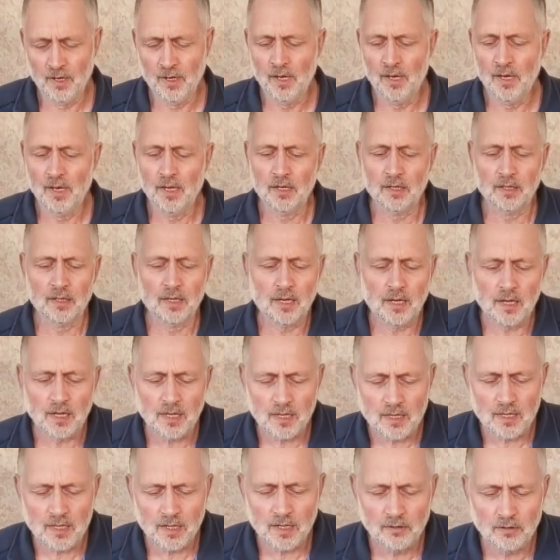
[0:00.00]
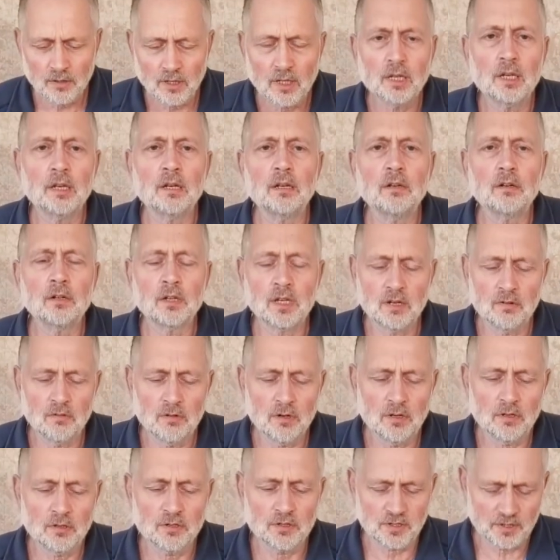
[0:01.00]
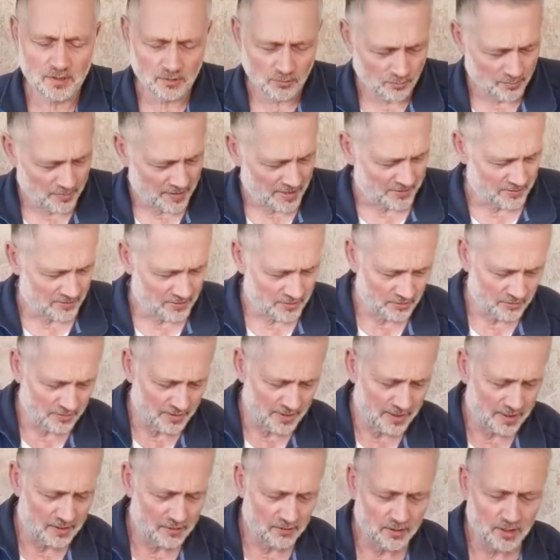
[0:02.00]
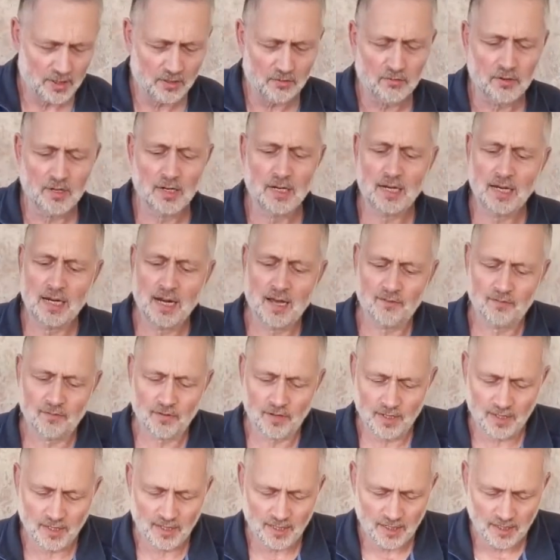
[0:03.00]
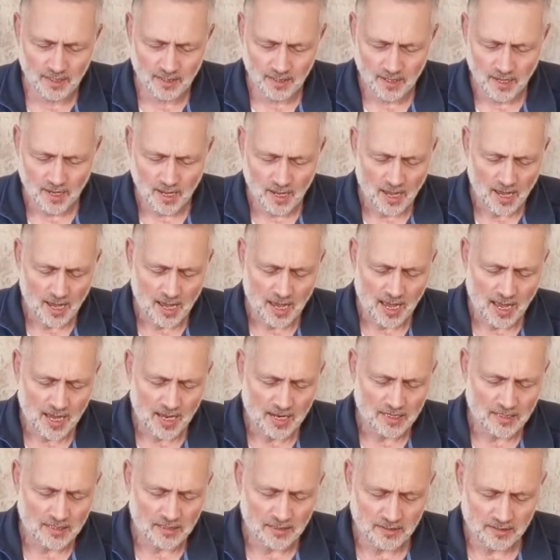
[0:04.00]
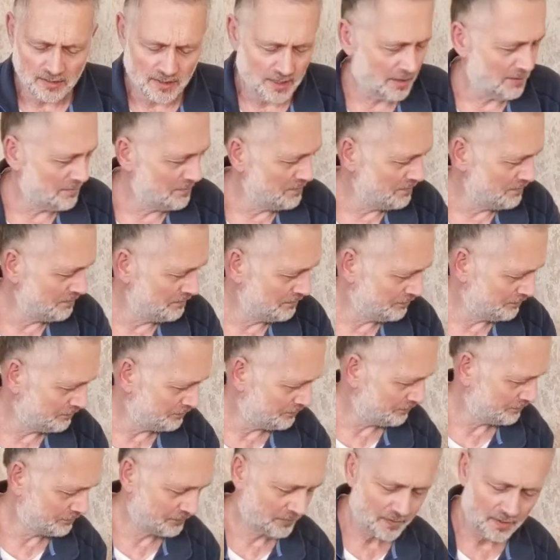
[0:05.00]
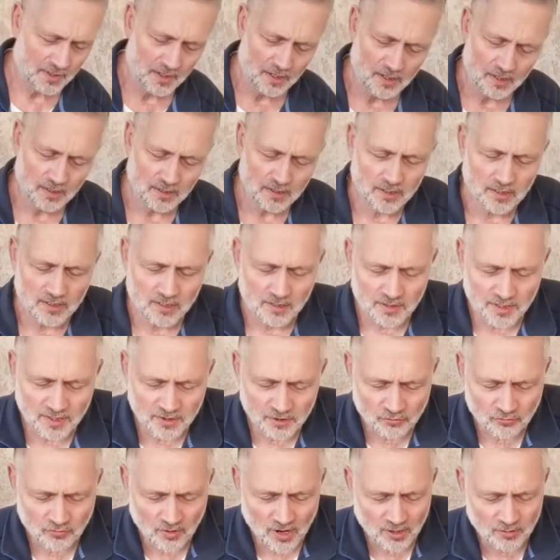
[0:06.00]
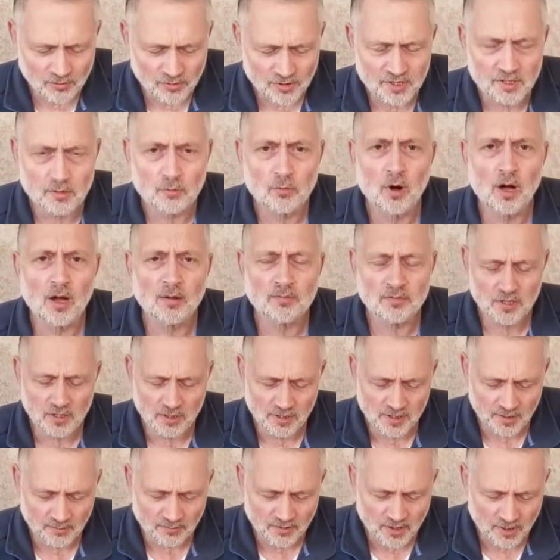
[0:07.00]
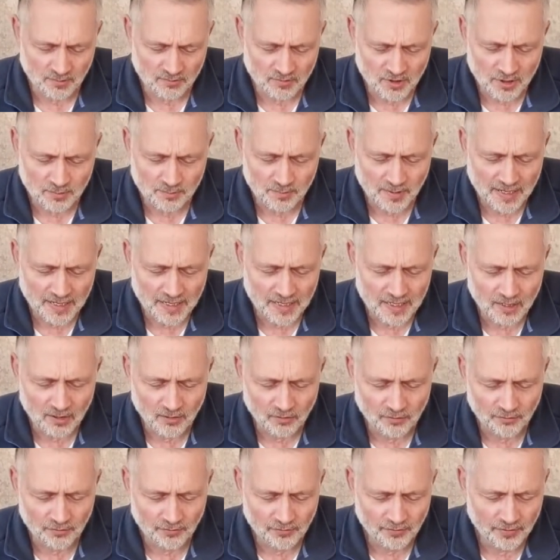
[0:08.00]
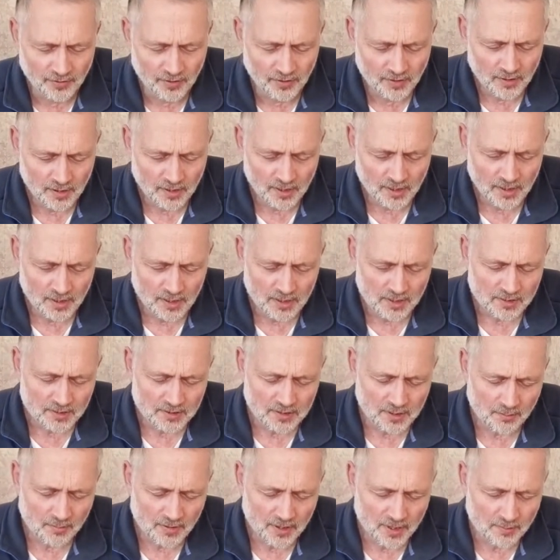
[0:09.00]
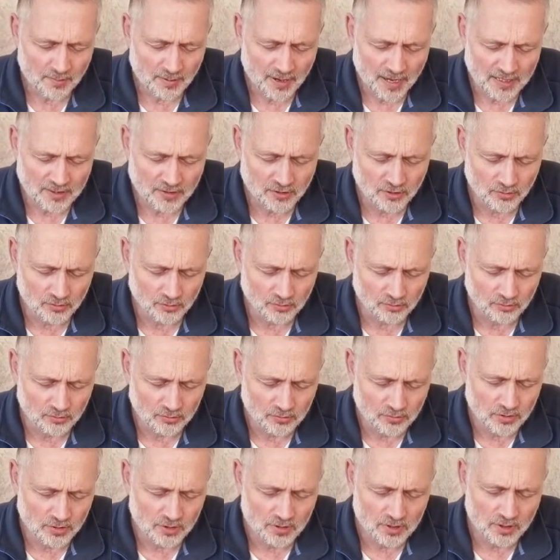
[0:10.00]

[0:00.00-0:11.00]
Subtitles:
yeah, they're looking. Look, there's still buds on there, looking really lovely, and. You know, this rose, so what I'm doing is I'm just picking off some of the petals